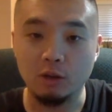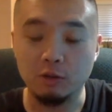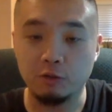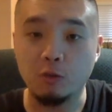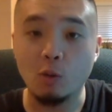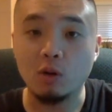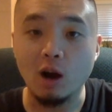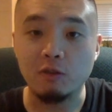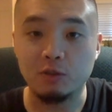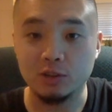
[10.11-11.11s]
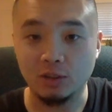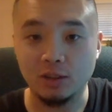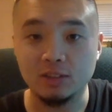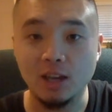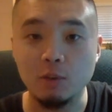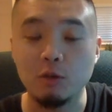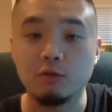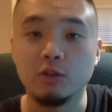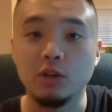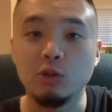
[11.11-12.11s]
4 offers on the table
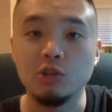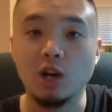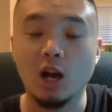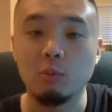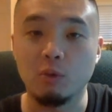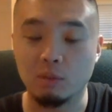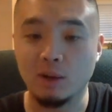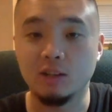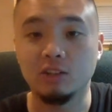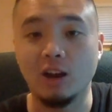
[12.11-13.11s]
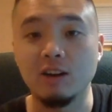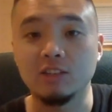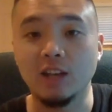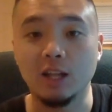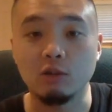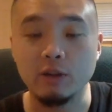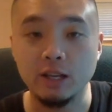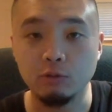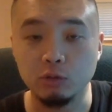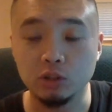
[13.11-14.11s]
for a new job with my desired salary